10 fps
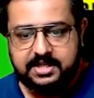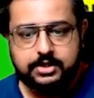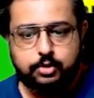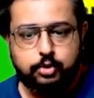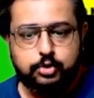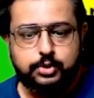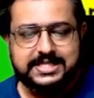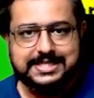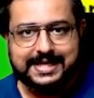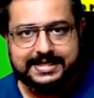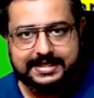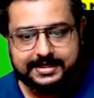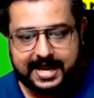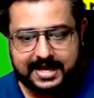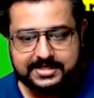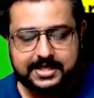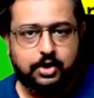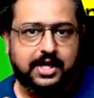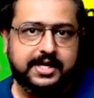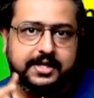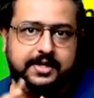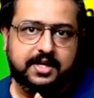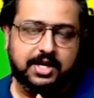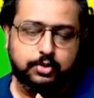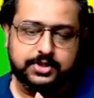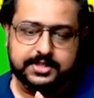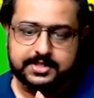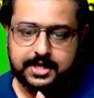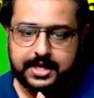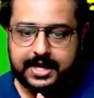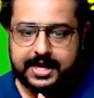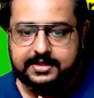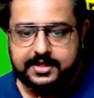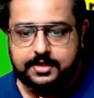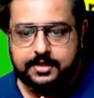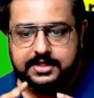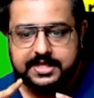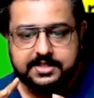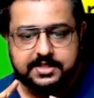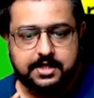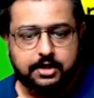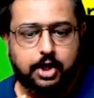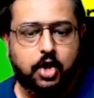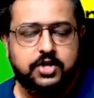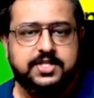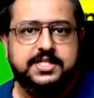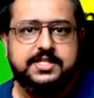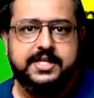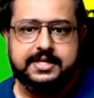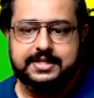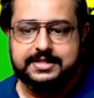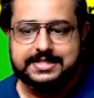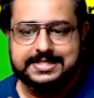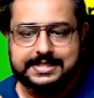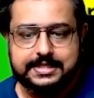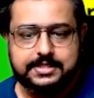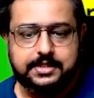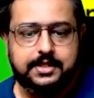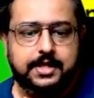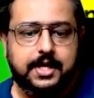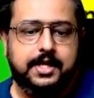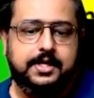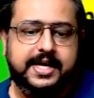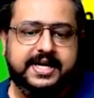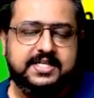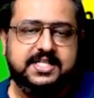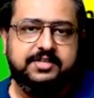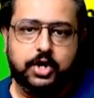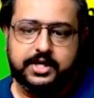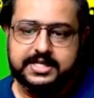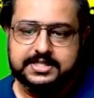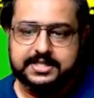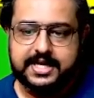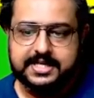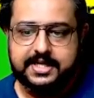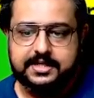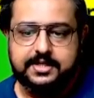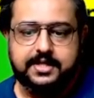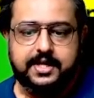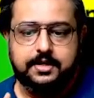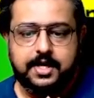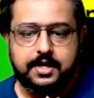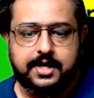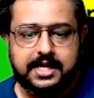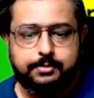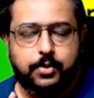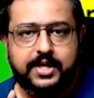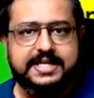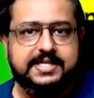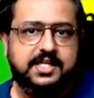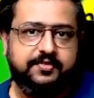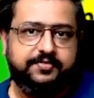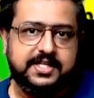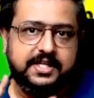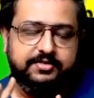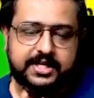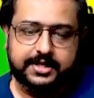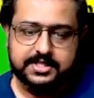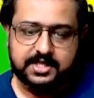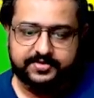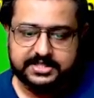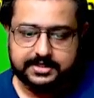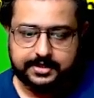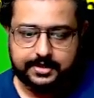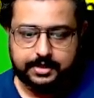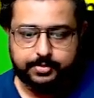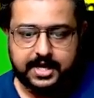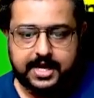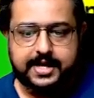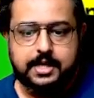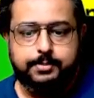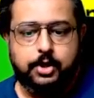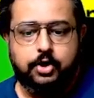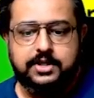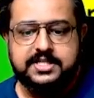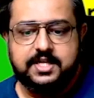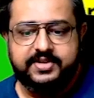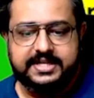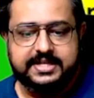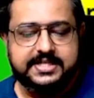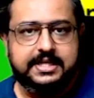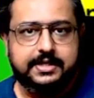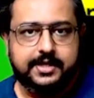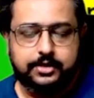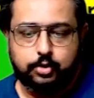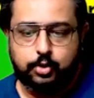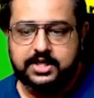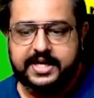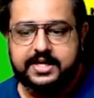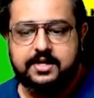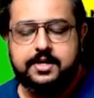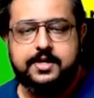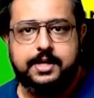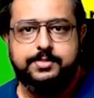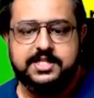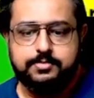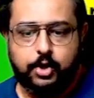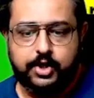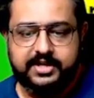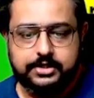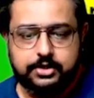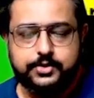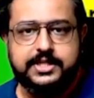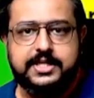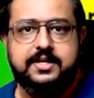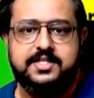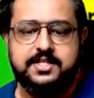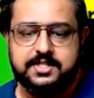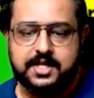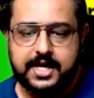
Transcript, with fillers: even go through these tiny cracks and all and enter our houses. And then uh, it has this uh, claws is there, then this sticky, sticky uh, adhesive organs it has that it can climb on any surface, any vertical surface it can climb. And above all, these are very resilient. I told 900 times its body weight also it can resist.